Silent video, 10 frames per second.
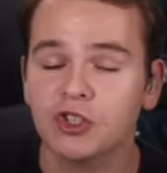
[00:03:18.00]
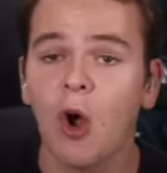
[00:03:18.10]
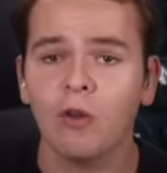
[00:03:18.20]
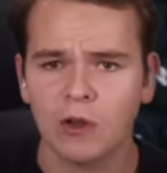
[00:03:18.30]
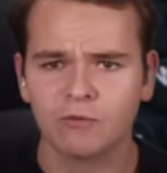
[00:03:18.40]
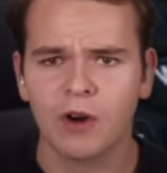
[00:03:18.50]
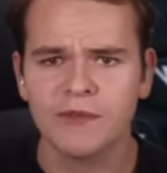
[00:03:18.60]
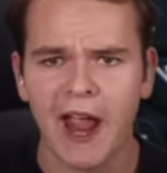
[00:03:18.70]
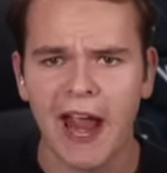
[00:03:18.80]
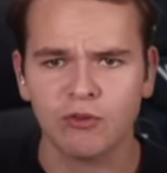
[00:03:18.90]
stolen
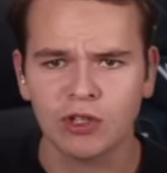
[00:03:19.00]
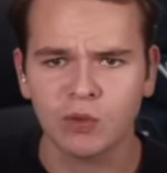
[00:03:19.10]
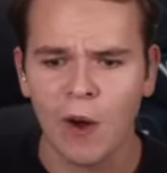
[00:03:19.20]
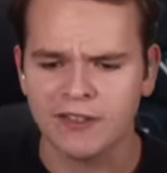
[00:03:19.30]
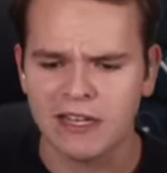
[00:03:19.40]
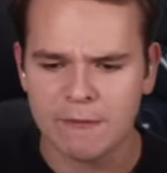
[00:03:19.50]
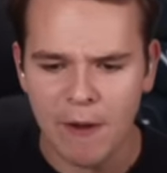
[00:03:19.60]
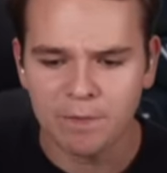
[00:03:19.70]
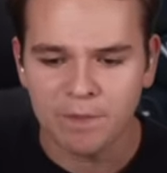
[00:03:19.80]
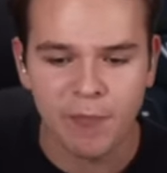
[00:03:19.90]
from the A320,
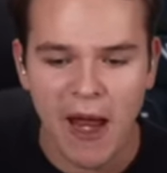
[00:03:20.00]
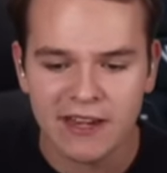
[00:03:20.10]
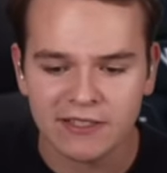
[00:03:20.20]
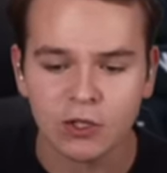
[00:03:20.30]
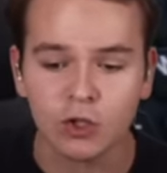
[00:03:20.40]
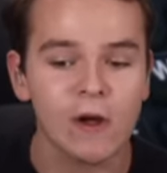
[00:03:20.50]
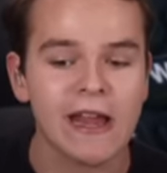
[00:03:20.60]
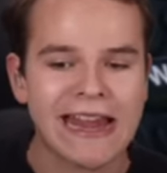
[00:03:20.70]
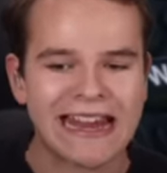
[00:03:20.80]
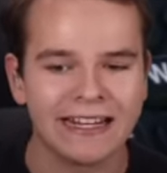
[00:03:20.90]
but painted
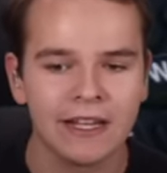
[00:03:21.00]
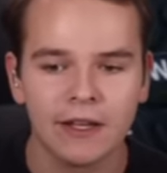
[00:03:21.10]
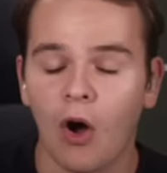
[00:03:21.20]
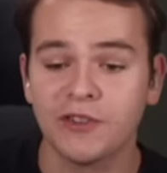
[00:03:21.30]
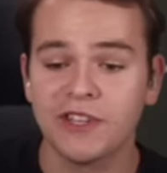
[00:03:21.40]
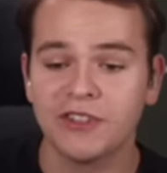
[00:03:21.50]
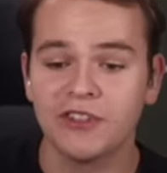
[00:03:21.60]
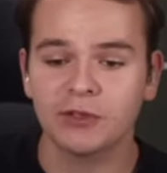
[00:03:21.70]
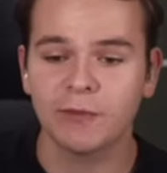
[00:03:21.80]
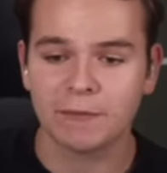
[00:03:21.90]
green. Also, these
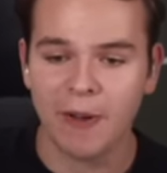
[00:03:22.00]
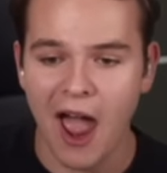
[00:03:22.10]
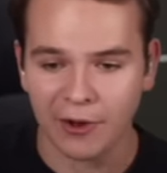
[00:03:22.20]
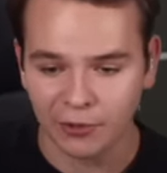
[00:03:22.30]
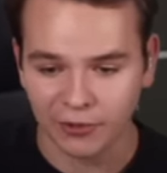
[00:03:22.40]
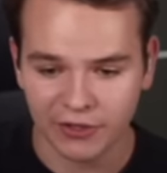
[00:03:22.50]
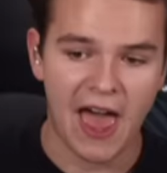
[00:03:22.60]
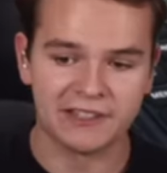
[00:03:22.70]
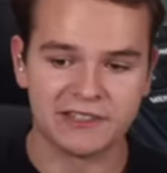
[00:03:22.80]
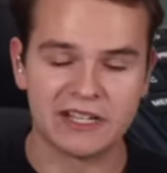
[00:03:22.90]
instrument panels.
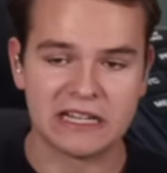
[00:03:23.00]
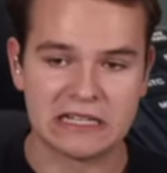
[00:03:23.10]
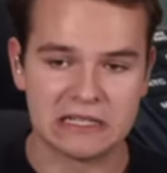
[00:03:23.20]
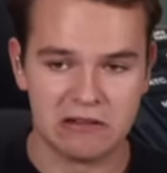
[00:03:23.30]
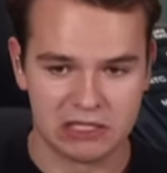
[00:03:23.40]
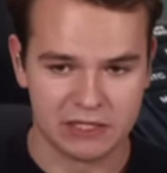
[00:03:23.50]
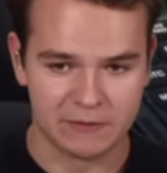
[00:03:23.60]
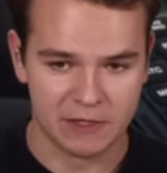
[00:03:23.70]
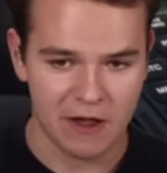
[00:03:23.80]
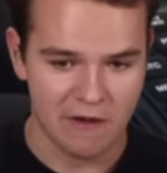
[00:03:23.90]
That doesn't look
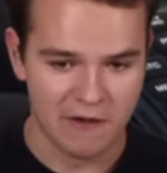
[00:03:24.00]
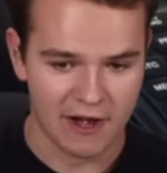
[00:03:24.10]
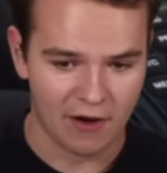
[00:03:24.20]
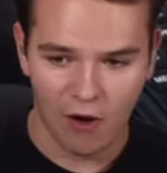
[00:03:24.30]
good at